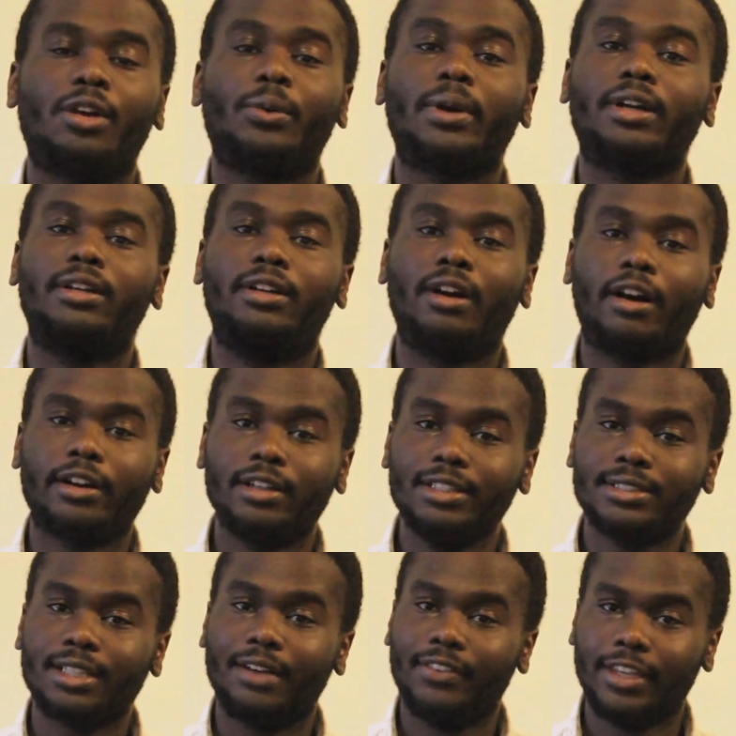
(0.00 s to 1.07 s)

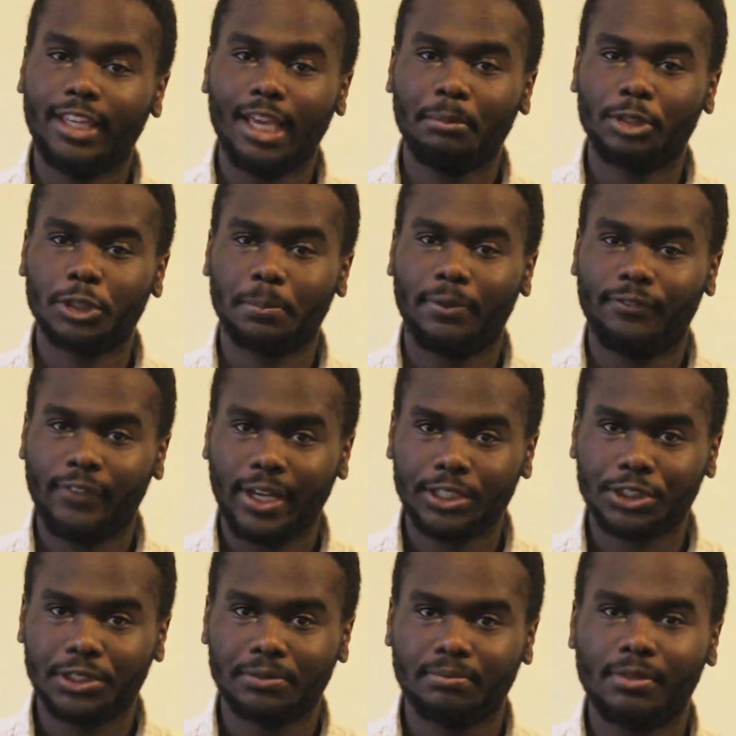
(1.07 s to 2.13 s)
Regardless of a gamer's
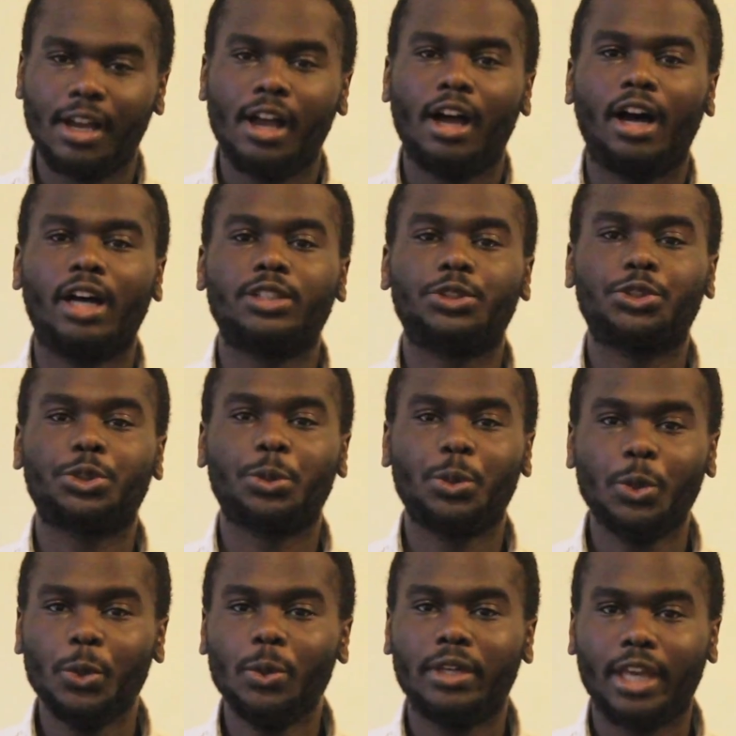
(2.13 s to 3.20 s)
profession, a
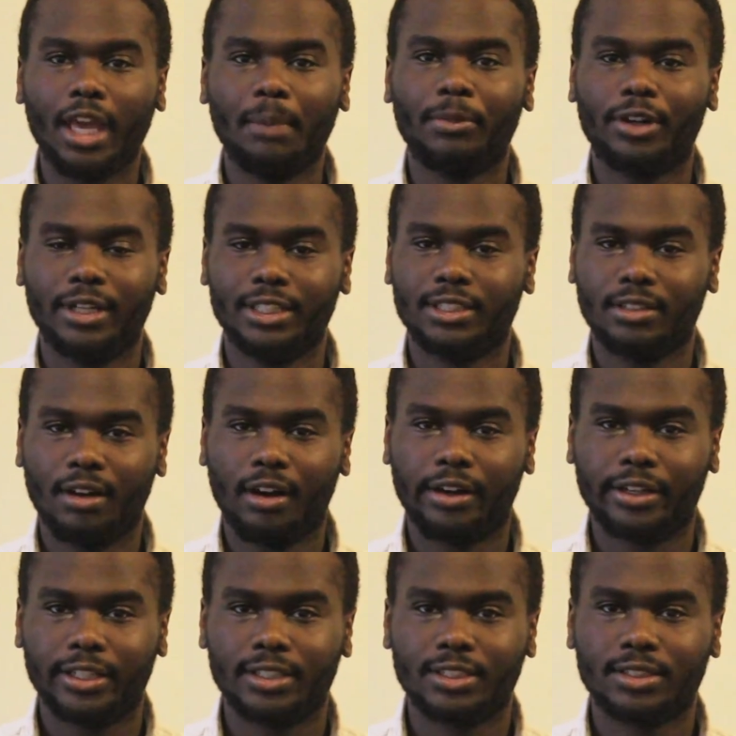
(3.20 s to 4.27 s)
true gamer is an
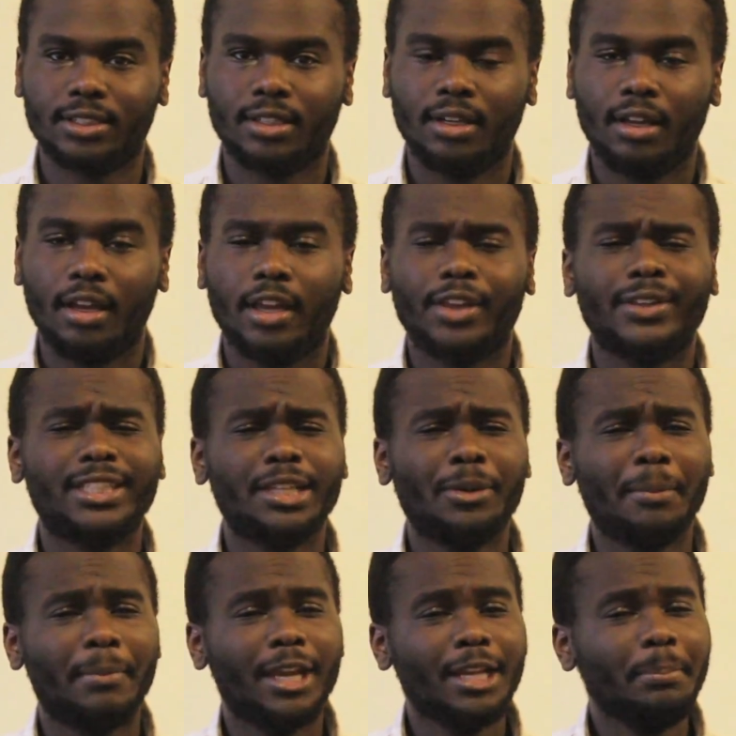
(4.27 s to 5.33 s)
artist. You see,
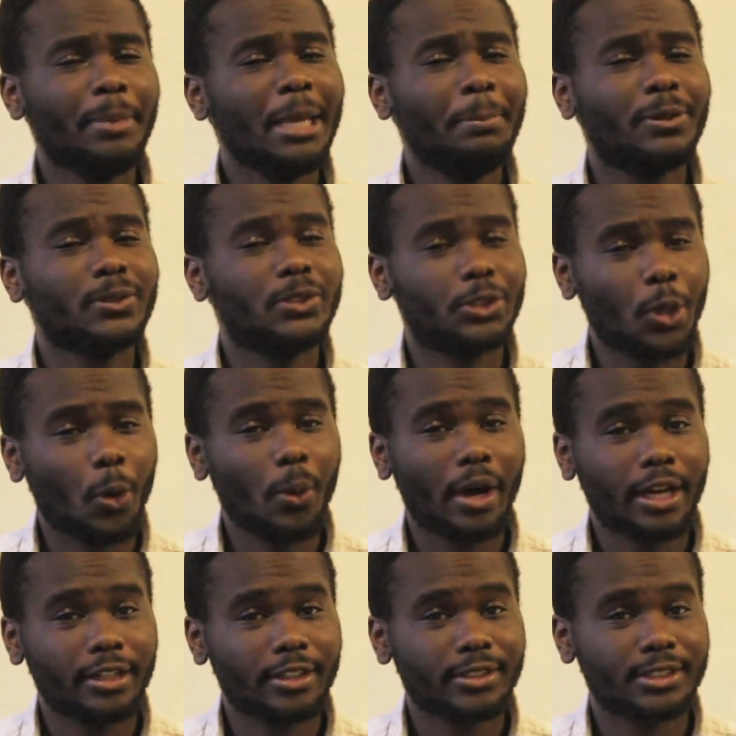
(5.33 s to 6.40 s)
what many people
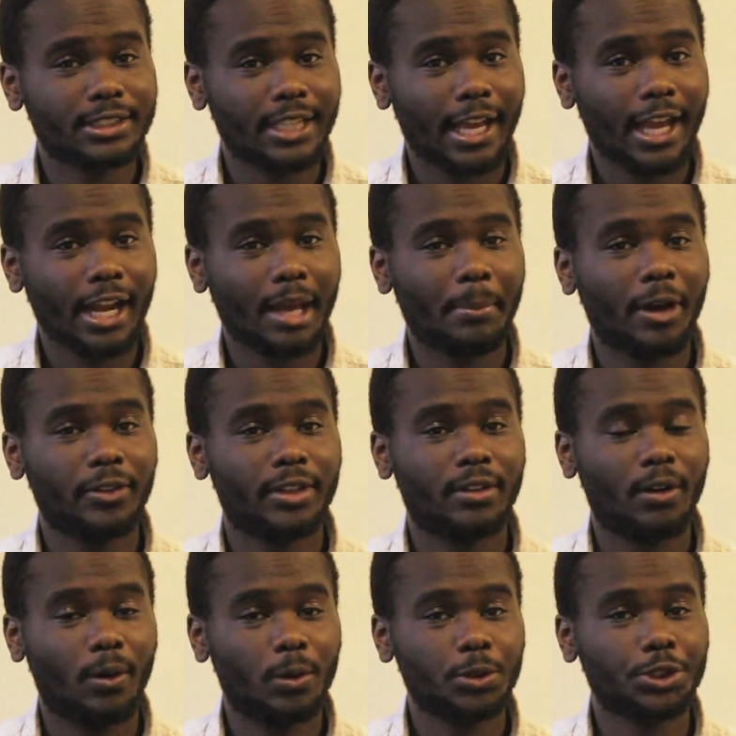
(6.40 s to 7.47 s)
don't understand about the
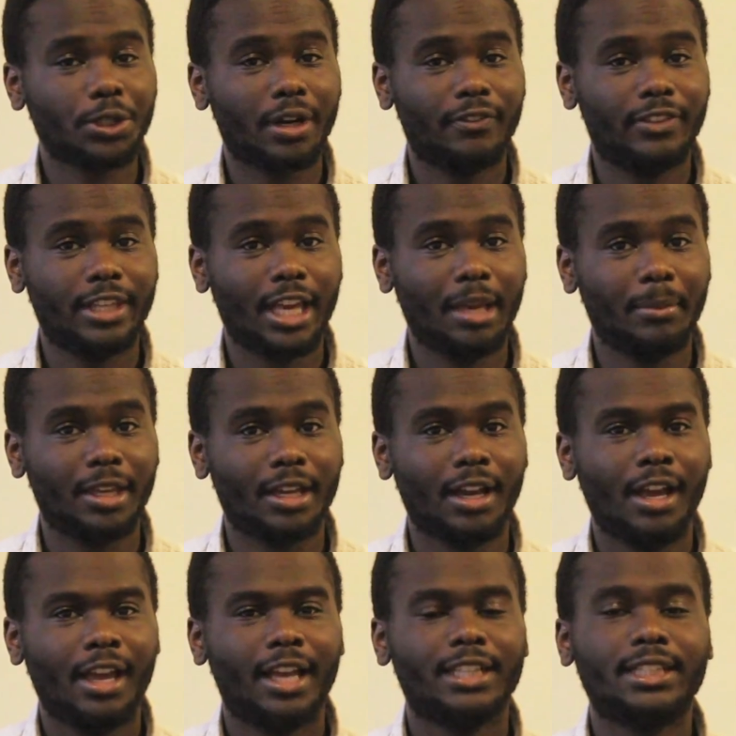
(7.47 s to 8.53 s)
culture of gaming
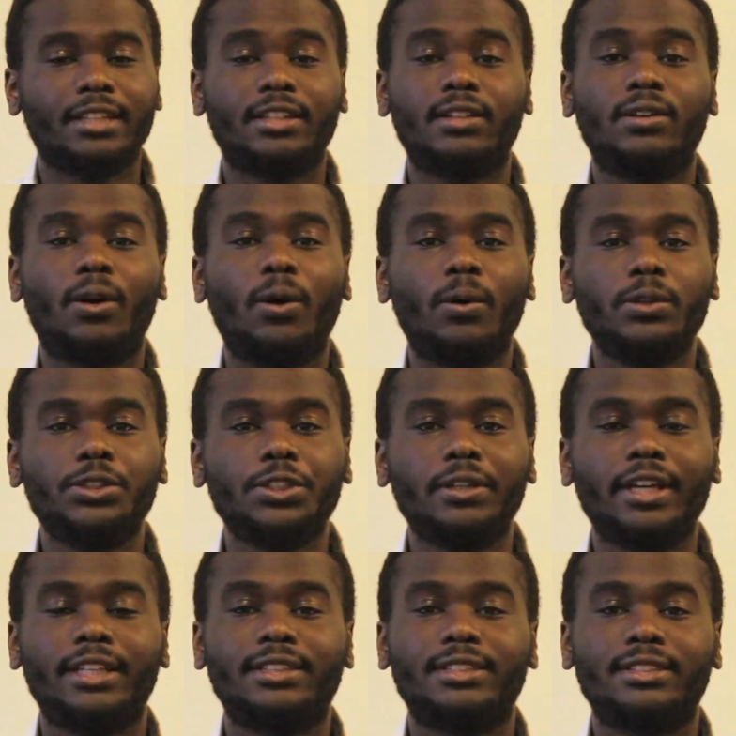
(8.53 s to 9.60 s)
is that the culture
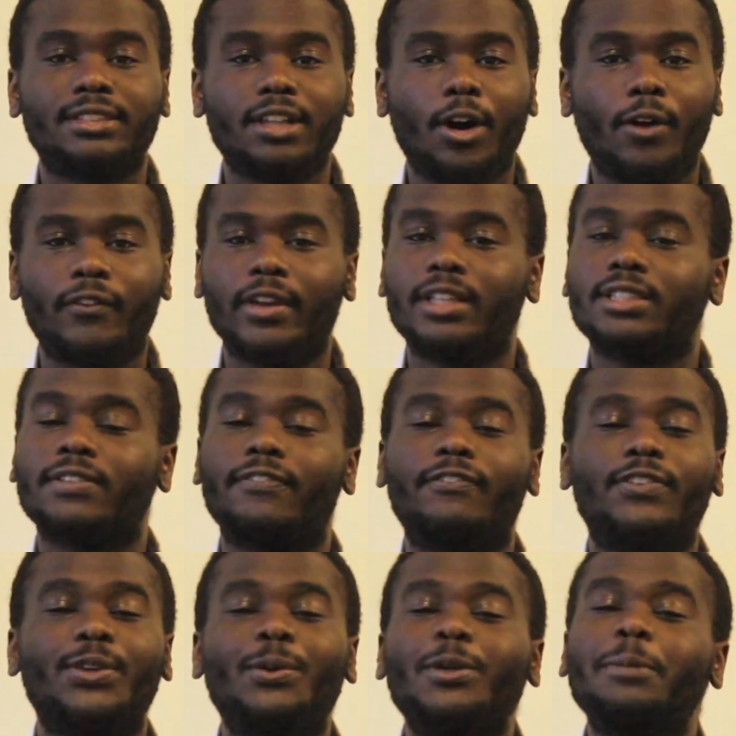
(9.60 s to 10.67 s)
itself is
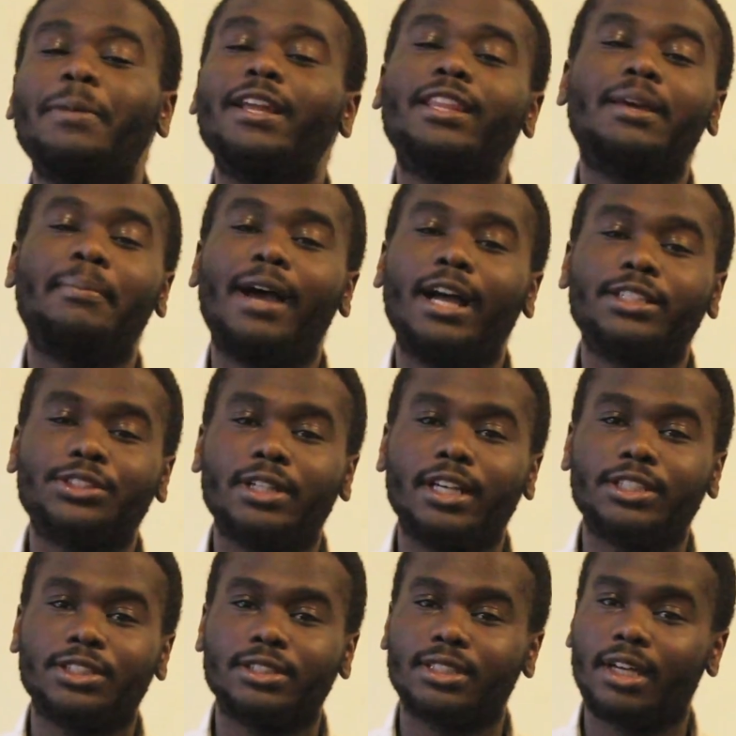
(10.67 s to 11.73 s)
fueled by the
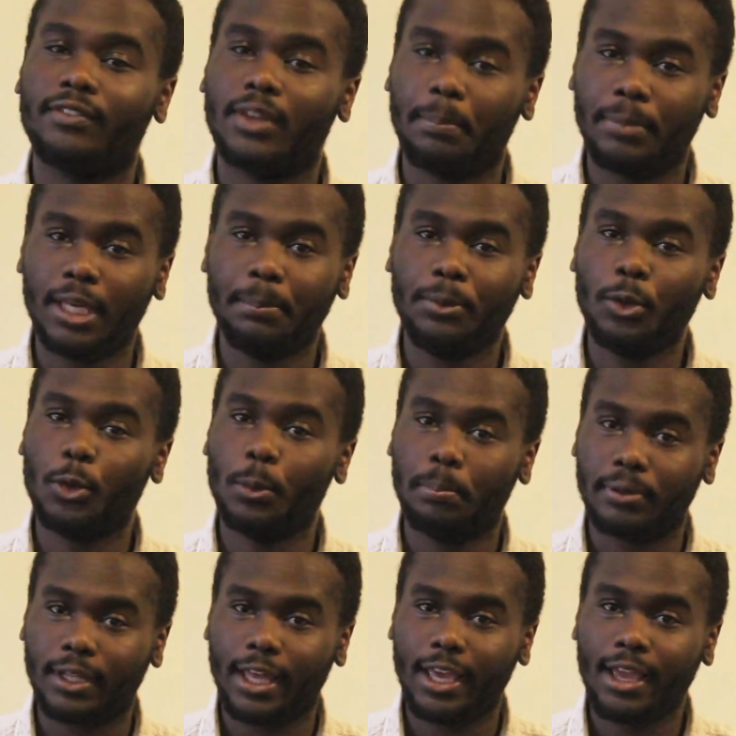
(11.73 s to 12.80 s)
imaginations of the people who
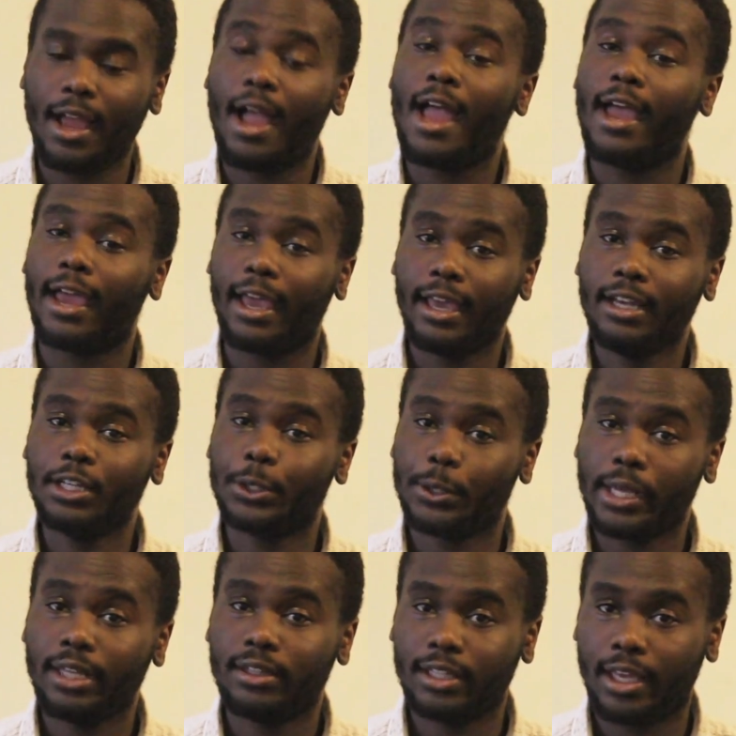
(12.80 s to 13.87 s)
play and
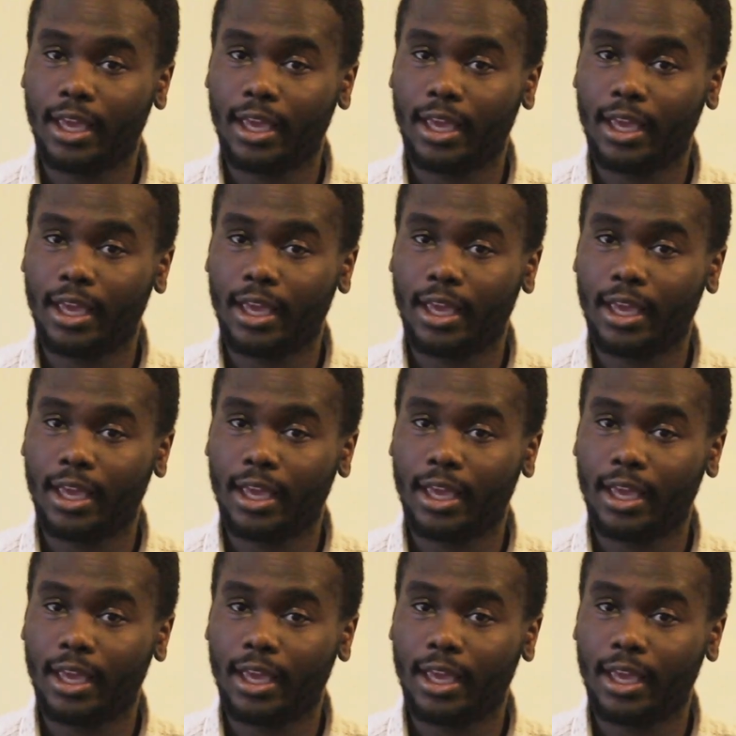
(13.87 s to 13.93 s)
create the